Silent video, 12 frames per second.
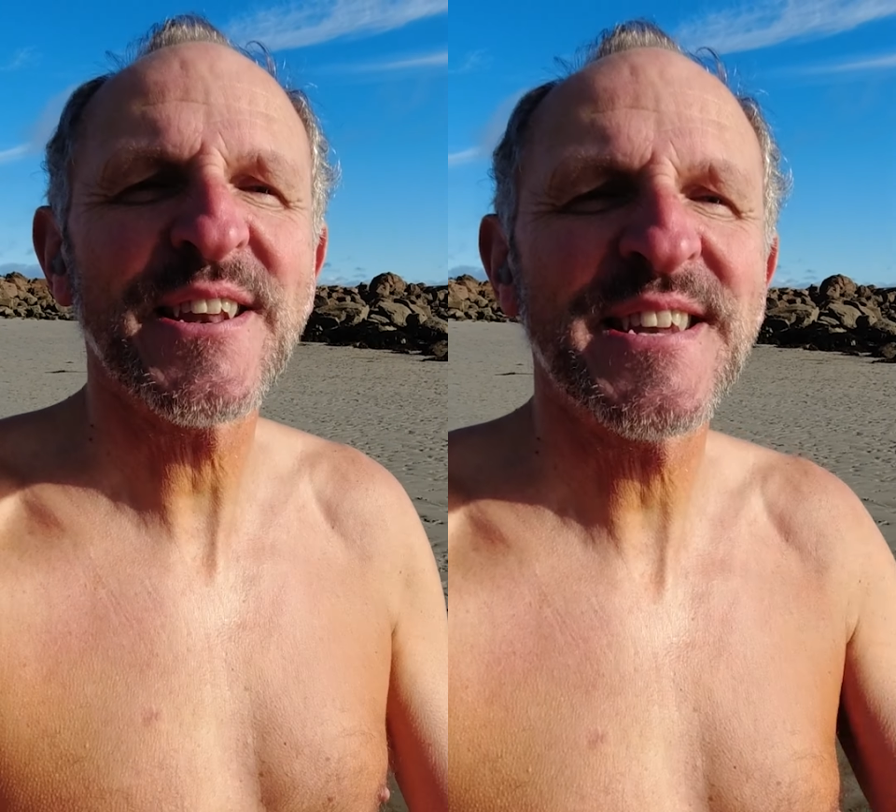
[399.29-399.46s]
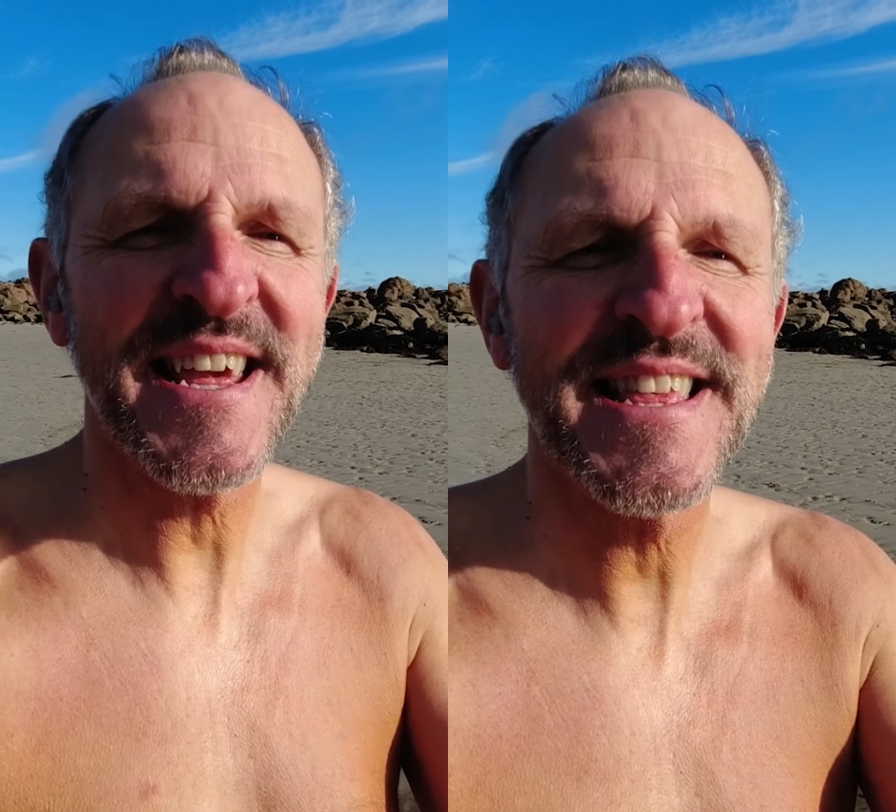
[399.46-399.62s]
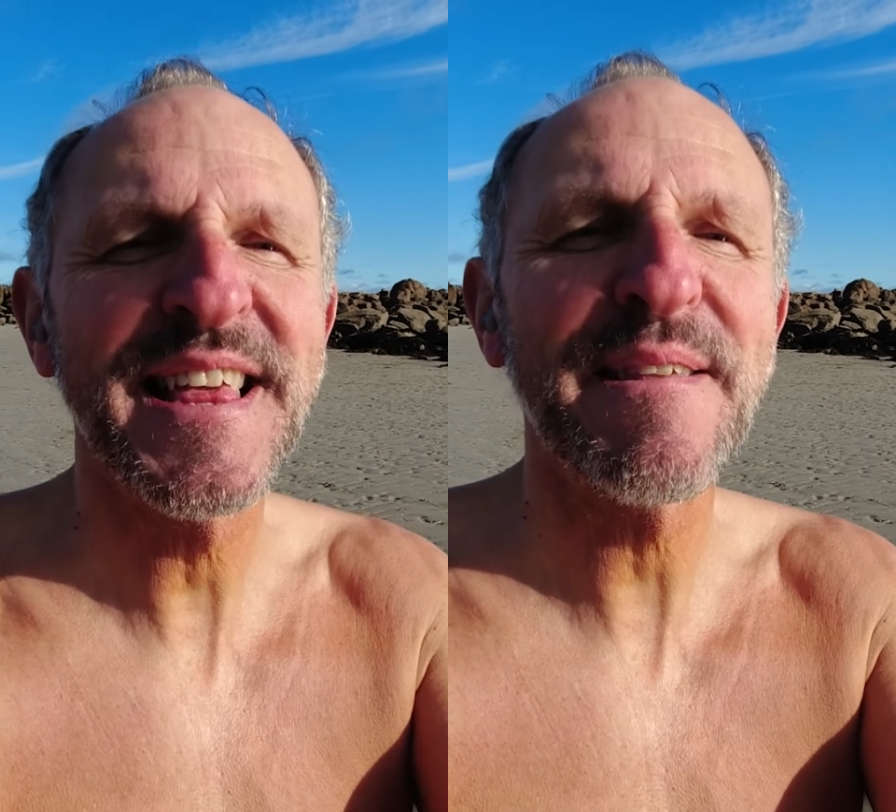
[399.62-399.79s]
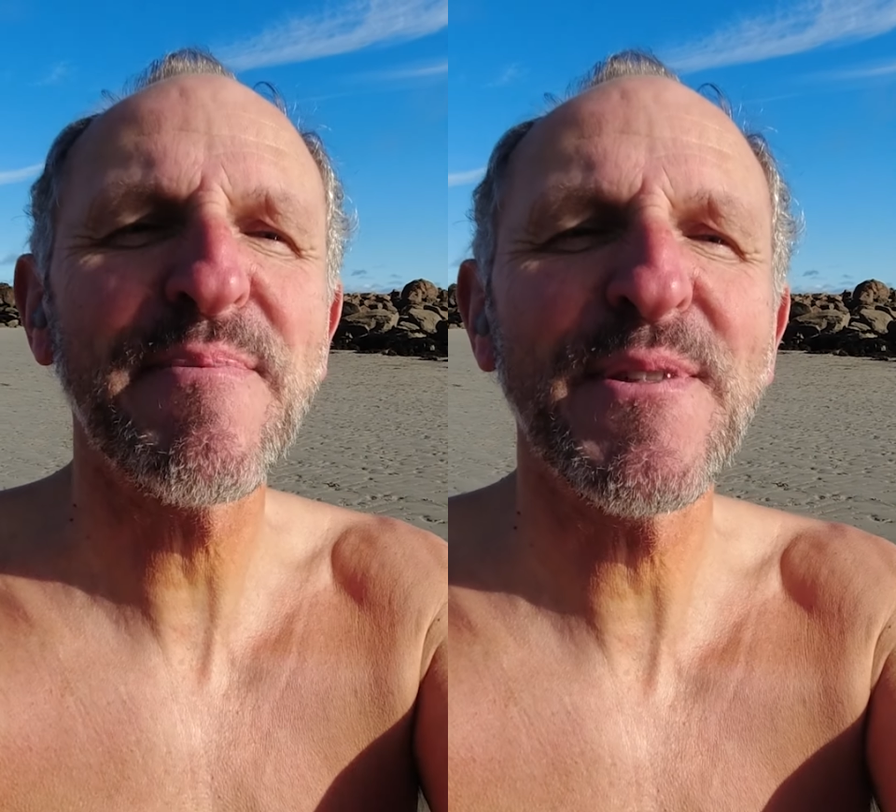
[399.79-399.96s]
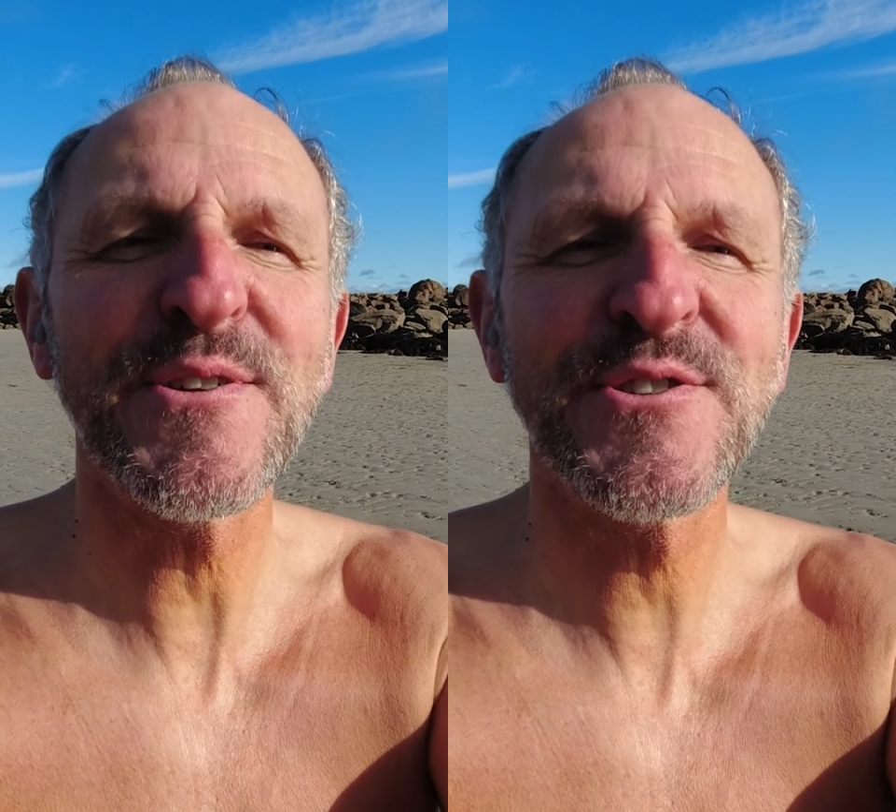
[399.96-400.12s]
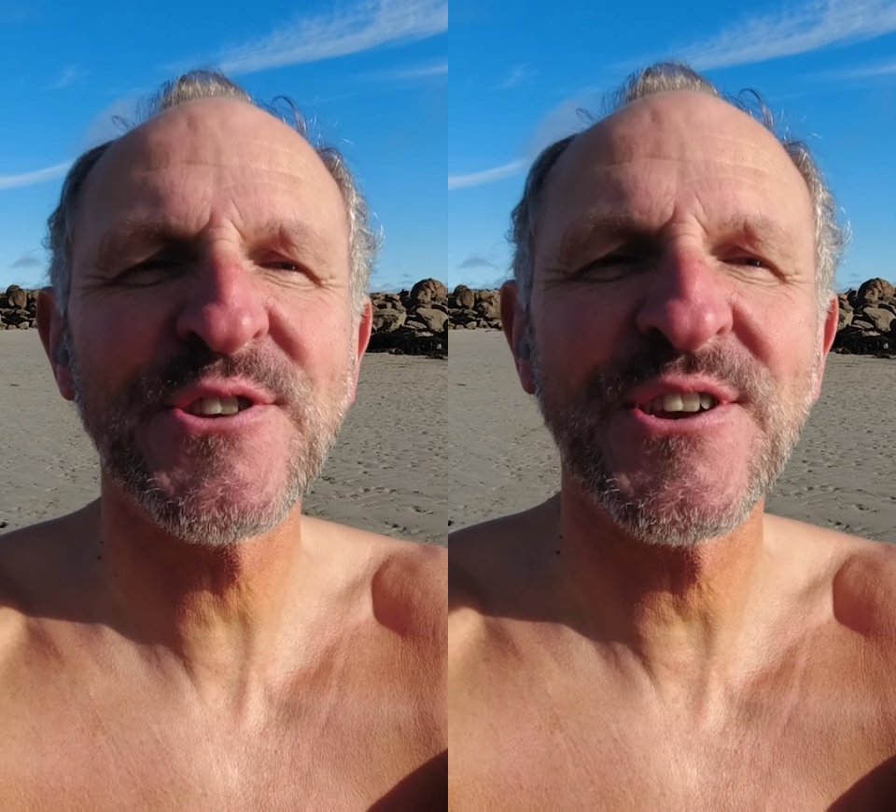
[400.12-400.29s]
to take that
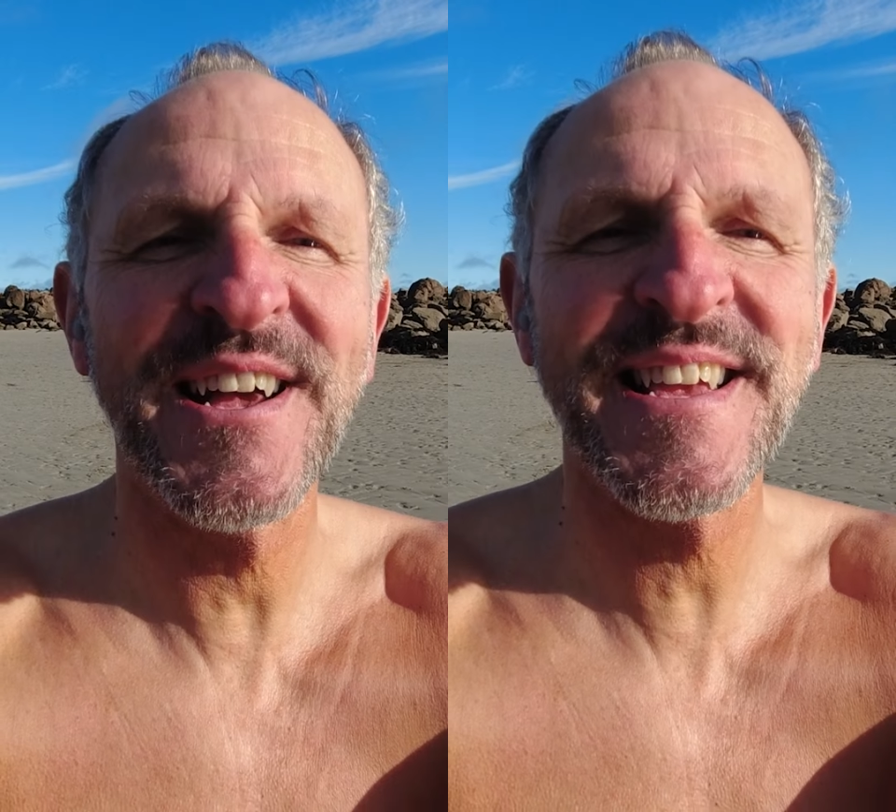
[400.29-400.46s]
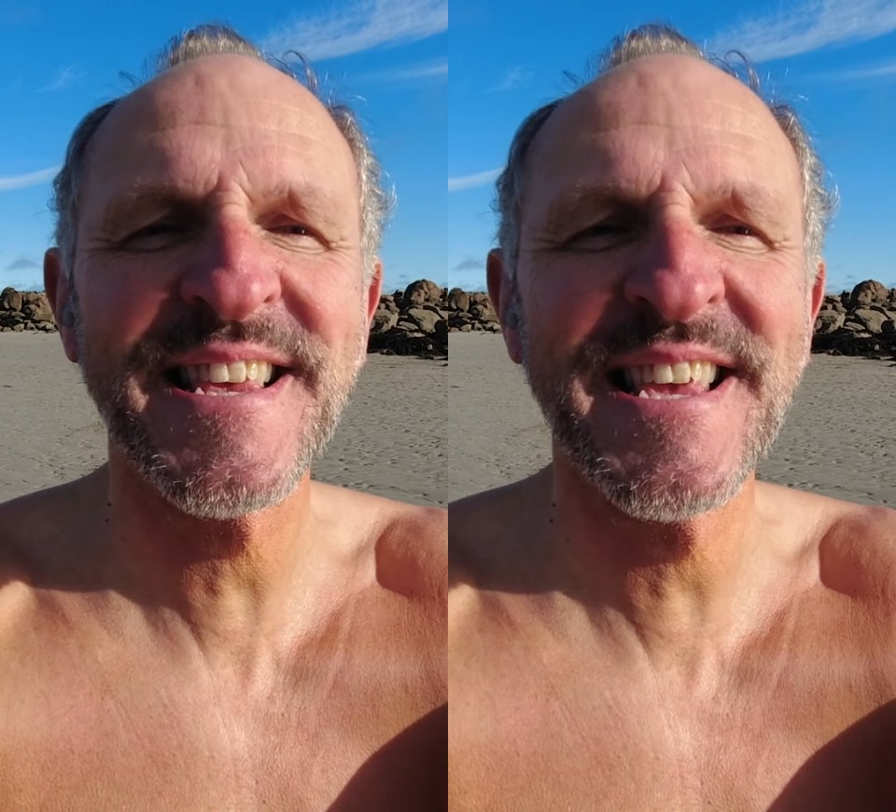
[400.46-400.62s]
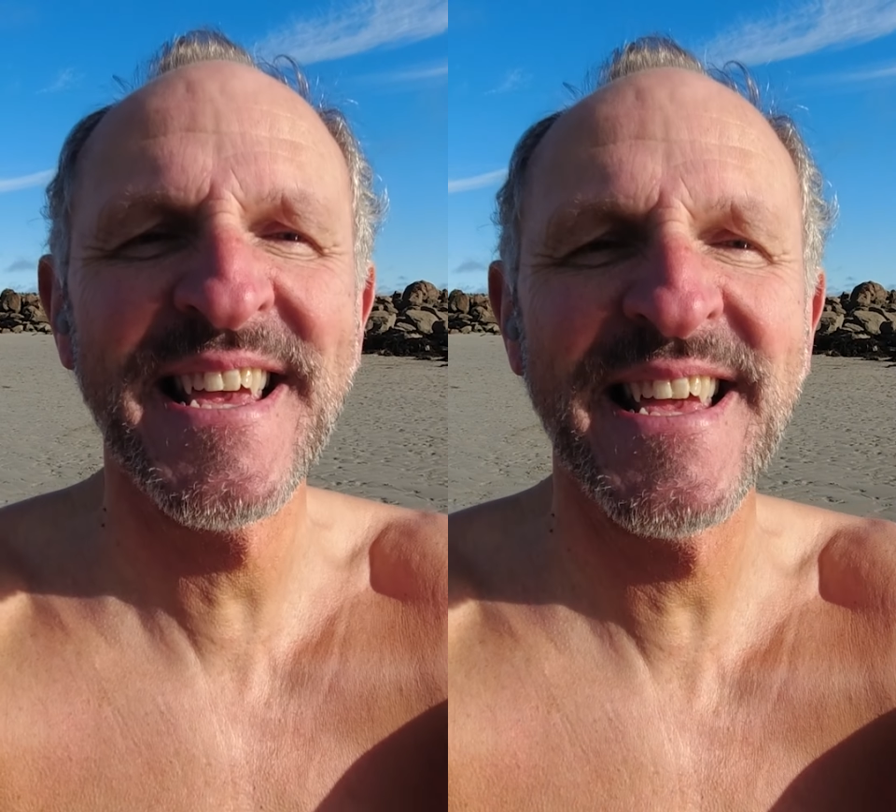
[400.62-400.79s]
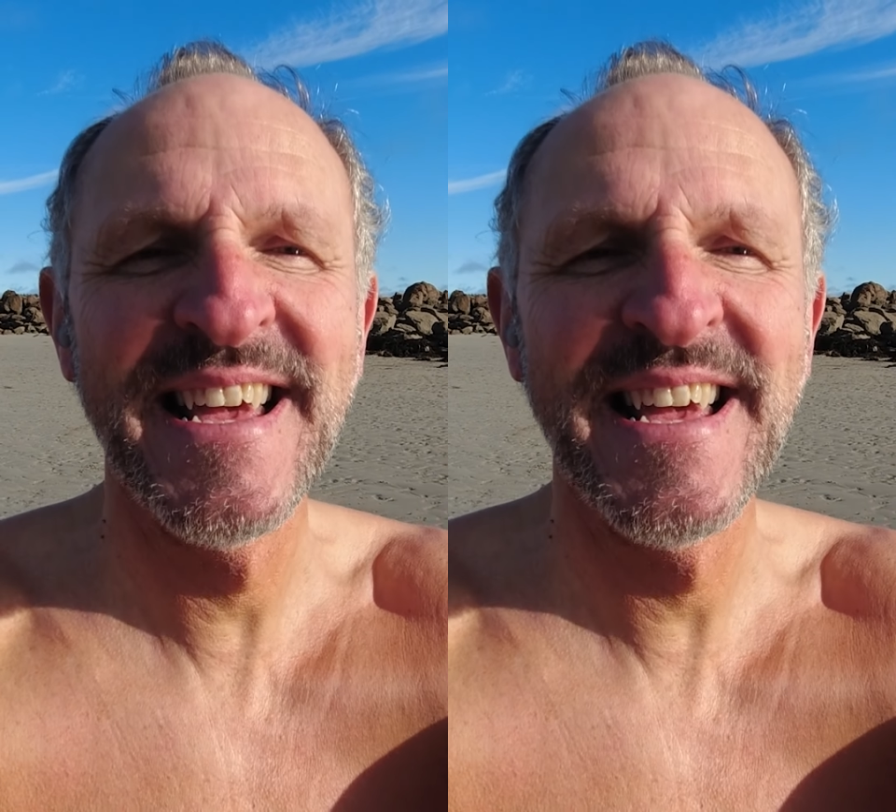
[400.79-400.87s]
plunge, guys.